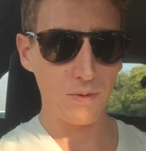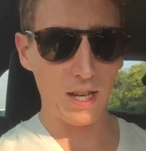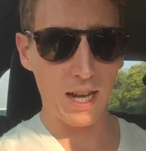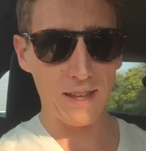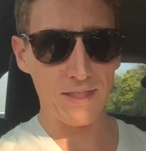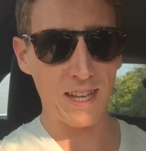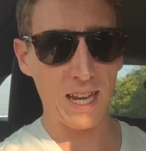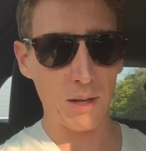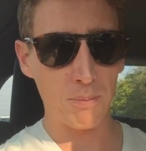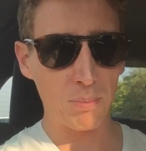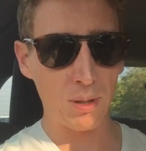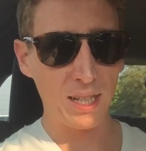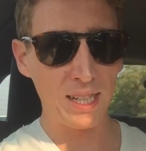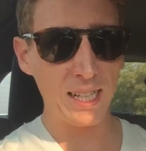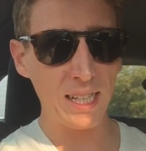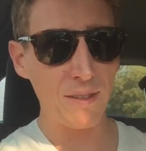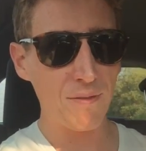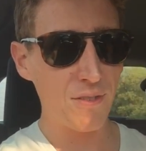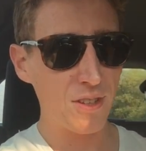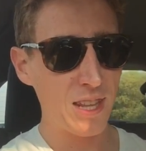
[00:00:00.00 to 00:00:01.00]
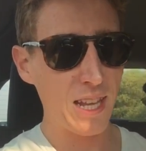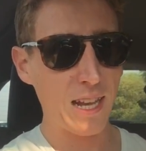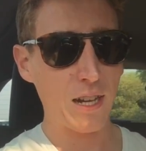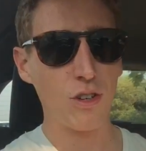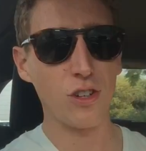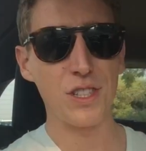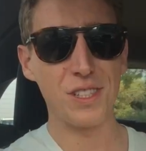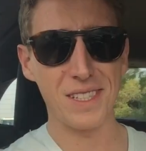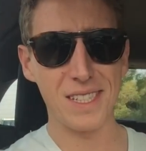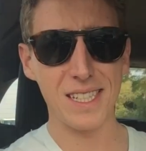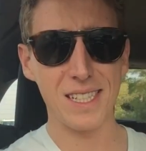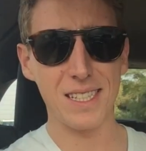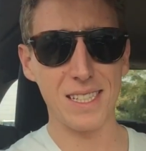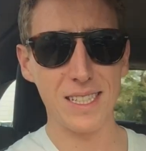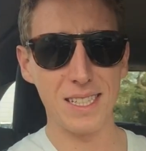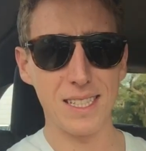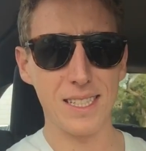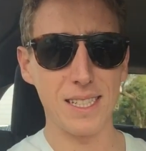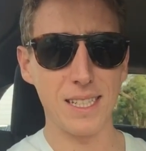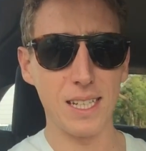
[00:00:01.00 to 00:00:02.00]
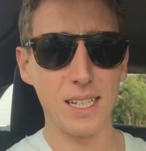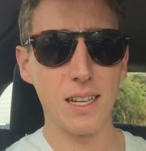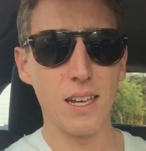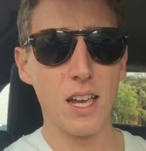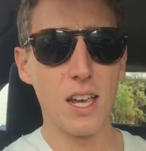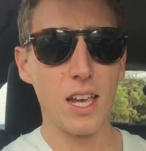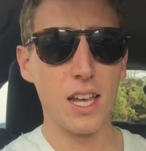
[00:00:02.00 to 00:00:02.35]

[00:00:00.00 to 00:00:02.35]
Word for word: and that belief and that consistency